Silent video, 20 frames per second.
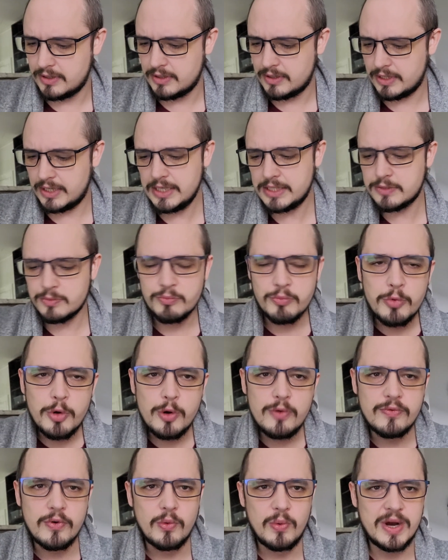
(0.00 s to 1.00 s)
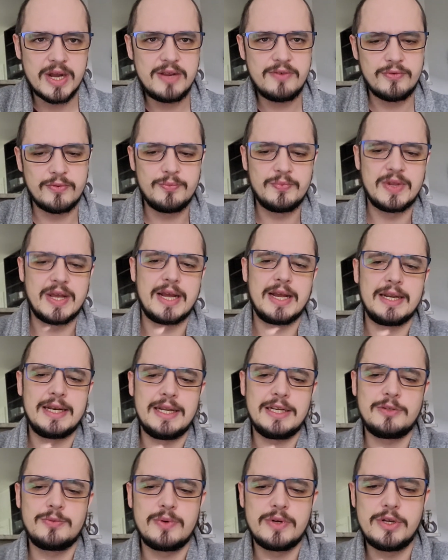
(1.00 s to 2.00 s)
You need to move away from that, and
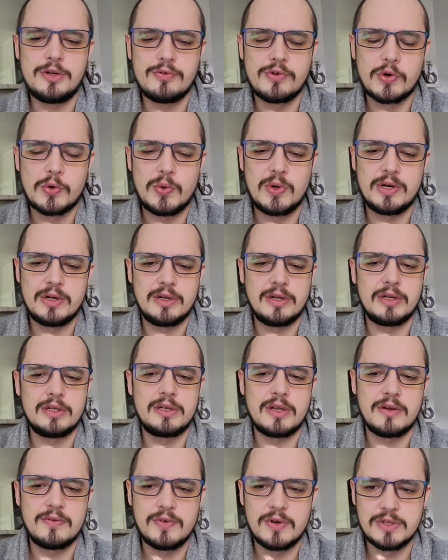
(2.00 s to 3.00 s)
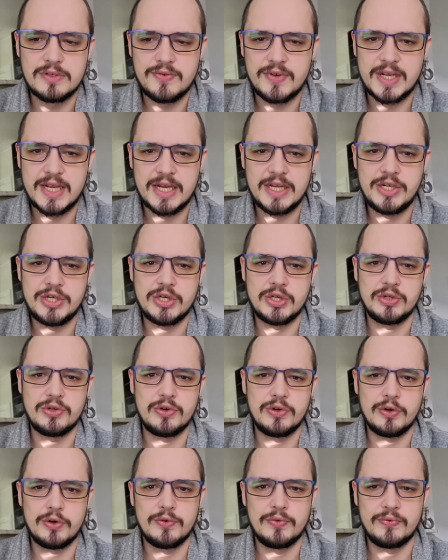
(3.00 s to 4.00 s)
that's why you require a
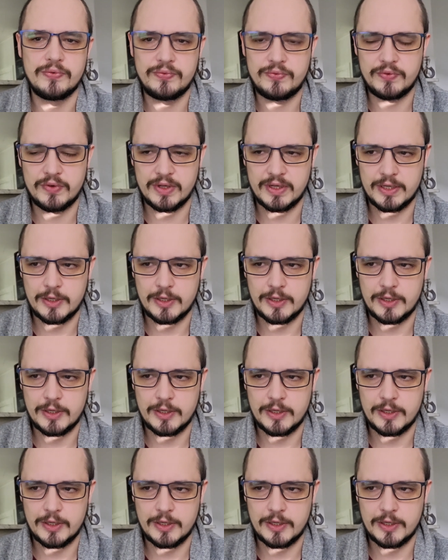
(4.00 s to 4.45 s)
diversification of